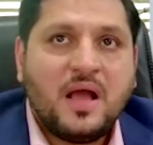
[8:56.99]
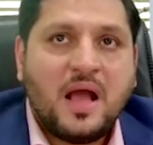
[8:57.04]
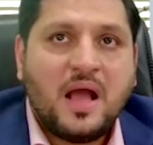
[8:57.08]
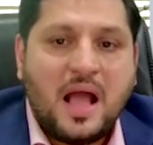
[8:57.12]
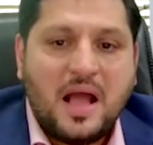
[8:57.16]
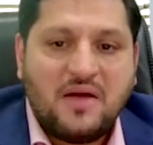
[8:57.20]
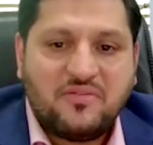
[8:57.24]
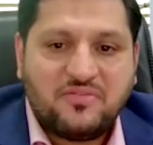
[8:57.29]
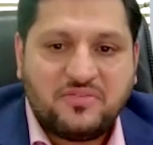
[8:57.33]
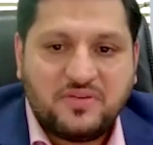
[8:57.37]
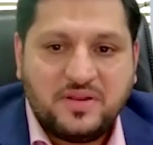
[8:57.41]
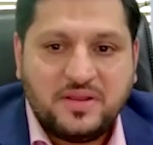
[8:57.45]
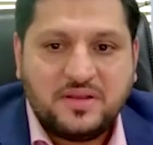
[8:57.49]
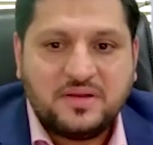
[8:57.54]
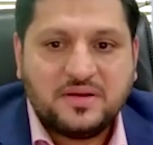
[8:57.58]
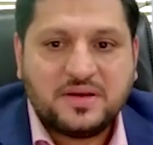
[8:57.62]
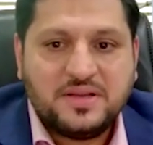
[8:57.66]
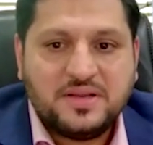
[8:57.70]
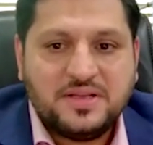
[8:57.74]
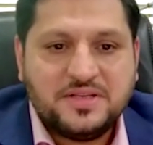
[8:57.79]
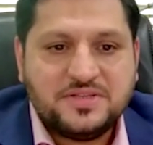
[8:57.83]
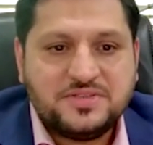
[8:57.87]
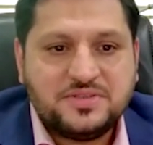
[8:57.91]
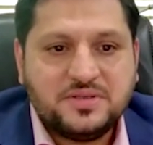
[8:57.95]
Africa
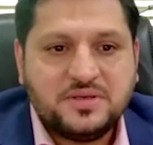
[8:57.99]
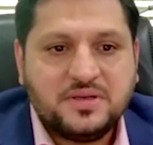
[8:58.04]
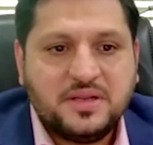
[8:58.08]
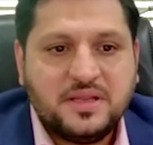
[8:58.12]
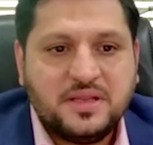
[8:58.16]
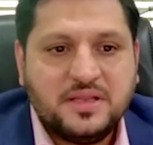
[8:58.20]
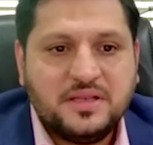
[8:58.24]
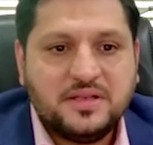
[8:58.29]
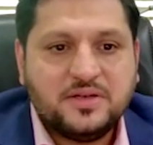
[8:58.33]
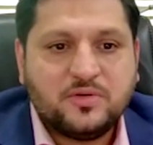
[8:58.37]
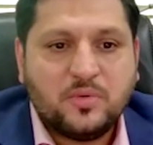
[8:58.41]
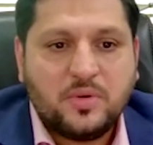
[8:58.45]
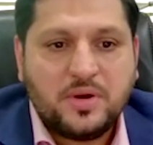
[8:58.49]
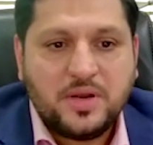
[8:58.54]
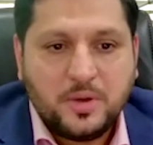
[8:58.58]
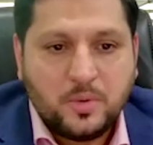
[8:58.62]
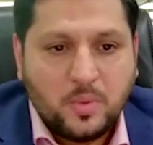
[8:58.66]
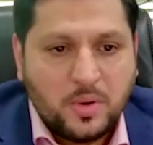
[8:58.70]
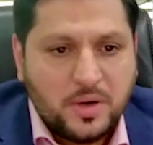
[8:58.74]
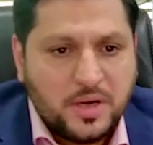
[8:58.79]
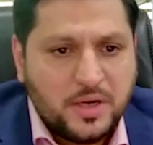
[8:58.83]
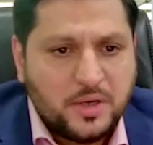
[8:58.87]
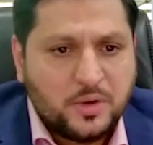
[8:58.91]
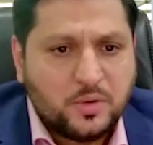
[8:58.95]
region in
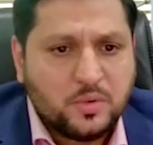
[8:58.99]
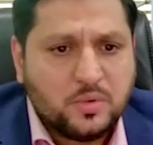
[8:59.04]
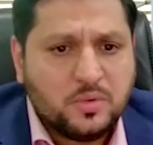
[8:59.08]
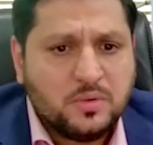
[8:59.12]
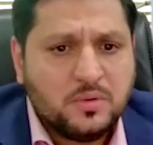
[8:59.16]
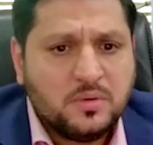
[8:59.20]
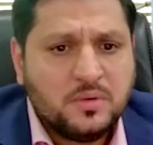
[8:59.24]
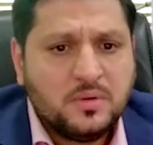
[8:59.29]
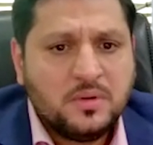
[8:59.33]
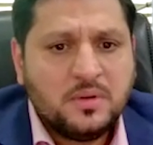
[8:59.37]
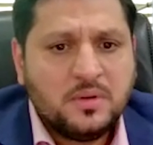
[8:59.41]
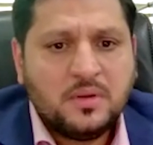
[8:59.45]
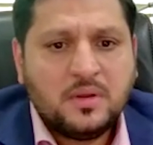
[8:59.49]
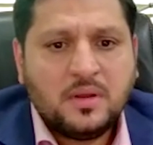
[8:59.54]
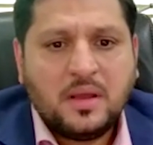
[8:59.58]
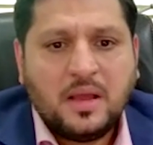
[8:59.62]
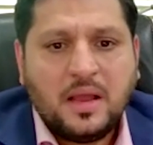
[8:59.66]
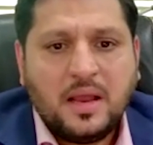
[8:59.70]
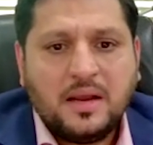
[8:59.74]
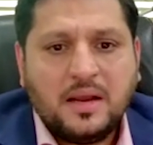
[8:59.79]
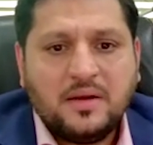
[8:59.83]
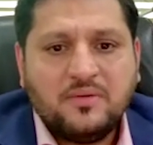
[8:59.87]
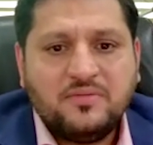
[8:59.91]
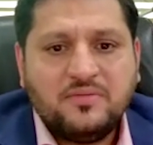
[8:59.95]
2022.
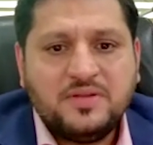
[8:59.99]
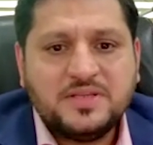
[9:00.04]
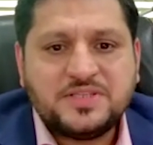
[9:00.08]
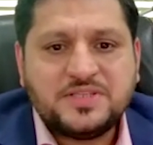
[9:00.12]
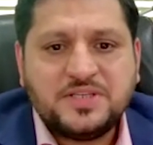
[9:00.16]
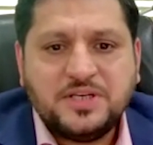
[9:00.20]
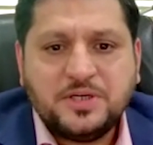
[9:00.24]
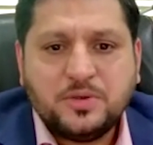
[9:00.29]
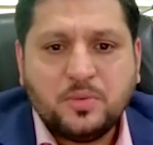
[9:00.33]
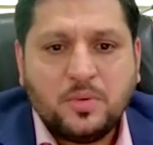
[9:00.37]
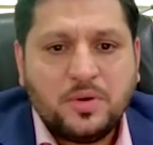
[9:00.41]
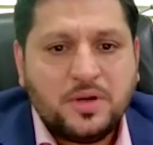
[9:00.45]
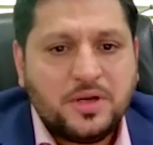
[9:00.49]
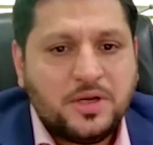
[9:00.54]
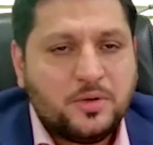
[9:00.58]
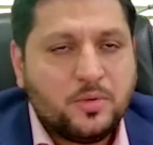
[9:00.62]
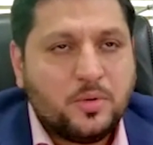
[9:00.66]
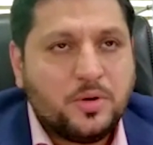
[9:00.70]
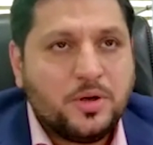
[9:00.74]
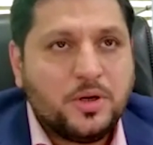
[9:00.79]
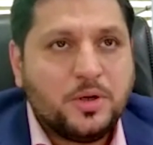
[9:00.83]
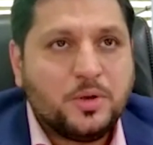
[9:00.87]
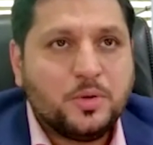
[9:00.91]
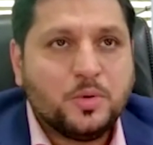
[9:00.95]
And we see
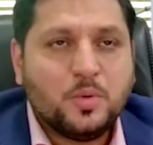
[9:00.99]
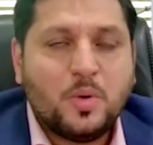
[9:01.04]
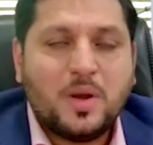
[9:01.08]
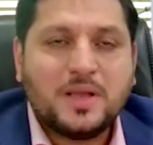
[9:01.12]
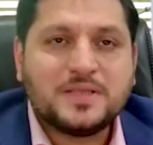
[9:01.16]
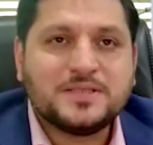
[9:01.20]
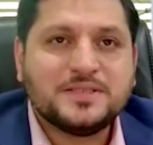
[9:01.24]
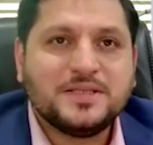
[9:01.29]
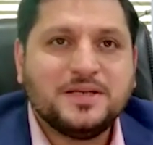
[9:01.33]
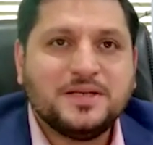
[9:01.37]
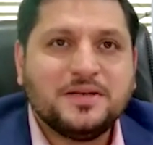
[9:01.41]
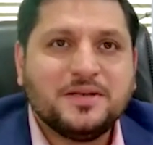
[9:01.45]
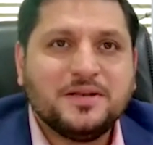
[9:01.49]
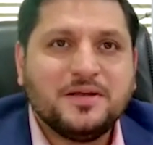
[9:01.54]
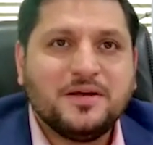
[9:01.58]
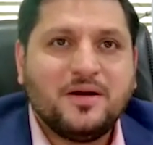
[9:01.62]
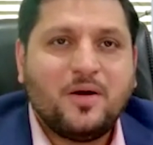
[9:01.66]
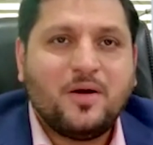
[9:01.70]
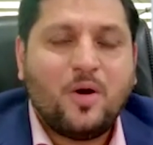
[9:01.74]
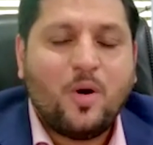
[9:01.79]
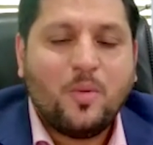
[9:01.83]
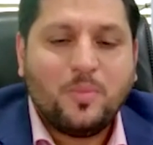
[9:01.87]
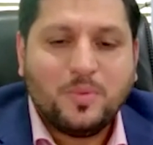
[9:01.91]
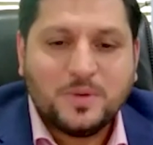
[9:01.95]
2022 as an
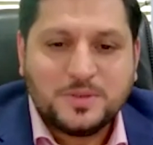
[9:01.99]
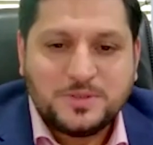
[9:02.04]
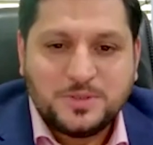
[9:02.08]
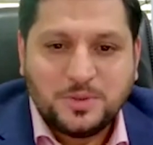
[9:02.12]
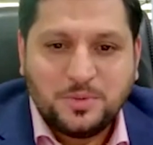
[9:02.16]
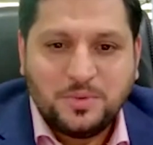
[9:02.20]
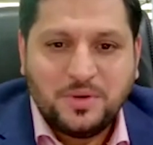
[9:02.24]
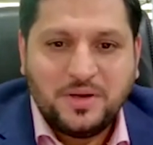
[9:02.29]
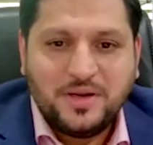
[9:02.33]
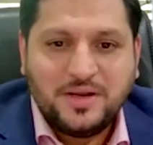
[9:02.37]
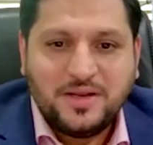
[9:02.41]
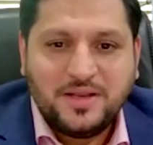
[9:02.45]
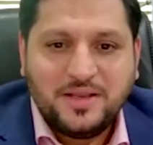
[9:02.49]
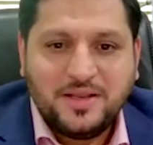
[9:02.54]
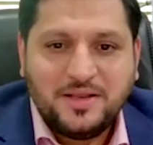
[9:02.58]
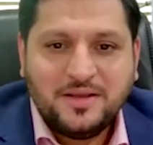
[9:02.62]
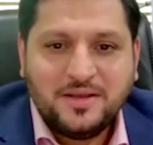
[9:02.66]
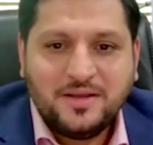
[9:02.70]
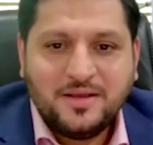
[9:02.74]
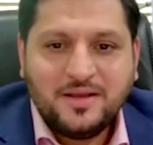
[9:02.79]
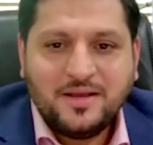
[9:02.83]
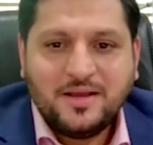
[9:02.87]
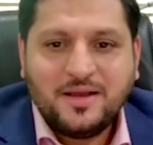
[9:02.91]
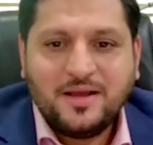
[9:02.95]
opportunity
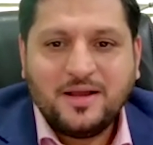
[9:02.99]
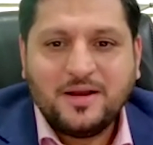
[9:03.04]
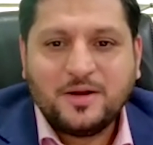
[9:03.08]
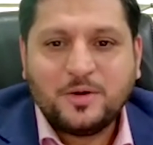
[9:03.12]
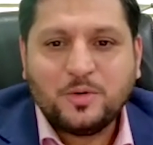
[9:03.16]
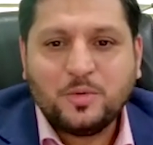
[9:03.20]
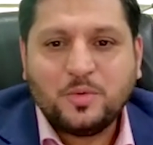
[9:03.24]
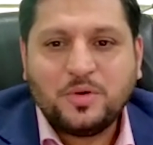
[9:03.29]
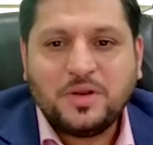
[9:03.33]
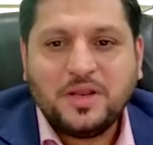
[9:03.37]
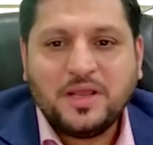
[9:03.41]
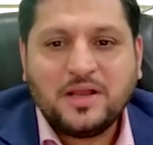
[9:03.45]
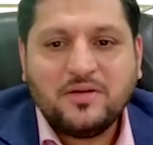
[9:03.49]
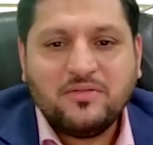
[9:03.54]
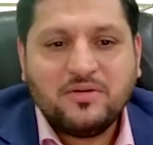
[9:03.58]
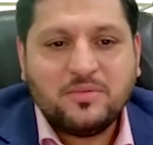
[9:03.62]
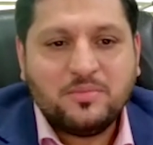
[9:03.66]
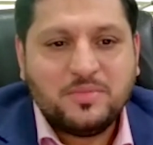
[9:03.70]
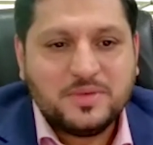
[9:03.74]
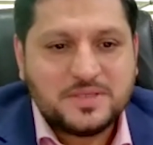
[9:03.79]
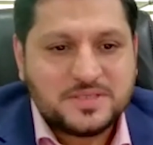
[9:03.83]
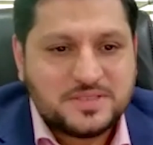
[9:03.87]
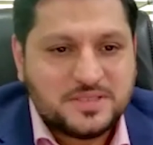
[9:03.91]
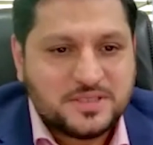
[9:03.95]
to take our
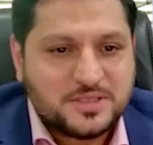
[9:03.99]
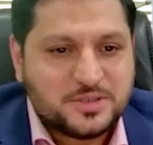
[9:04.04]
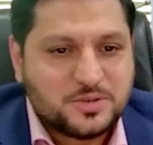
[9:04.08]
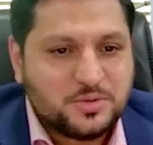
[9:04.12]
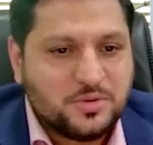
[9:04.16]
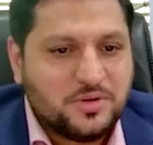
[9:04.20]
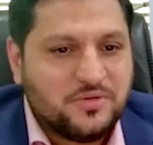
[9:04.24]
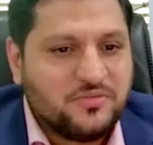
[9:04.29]
business to